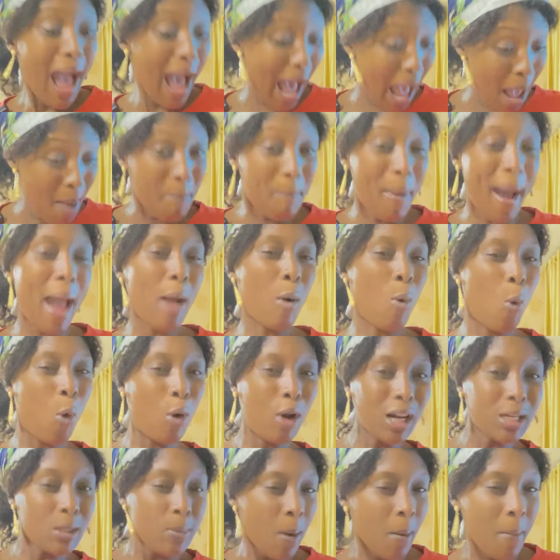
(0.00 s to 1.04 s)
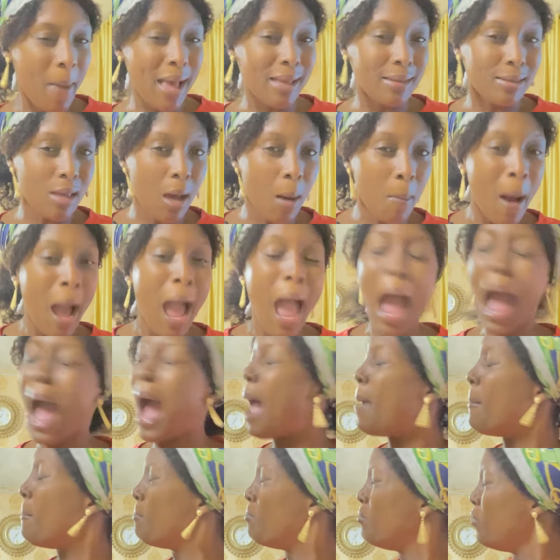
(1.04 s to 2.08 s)
I buy clothes for myself.
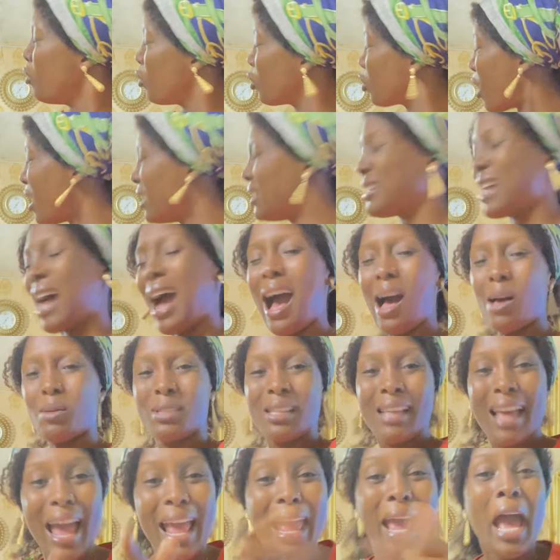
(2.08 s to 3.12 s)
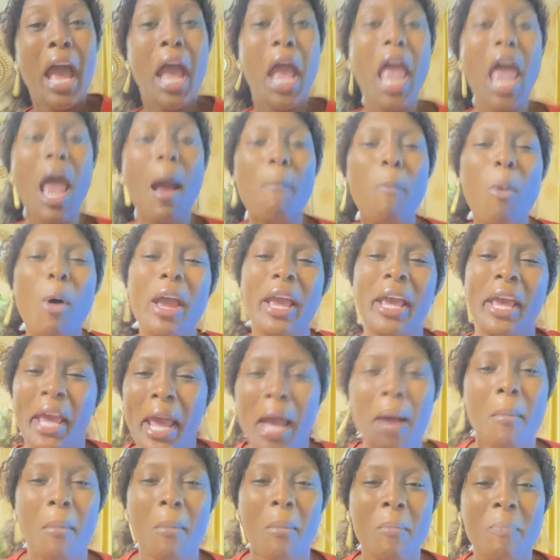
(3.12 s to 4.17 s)
I run the house. Okay, even
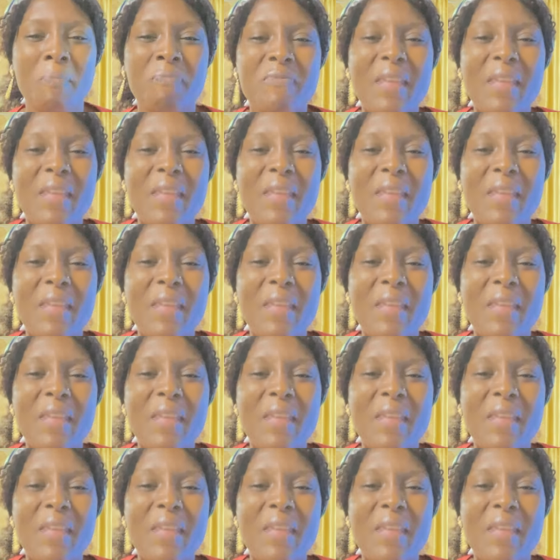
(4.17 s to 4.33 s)
him.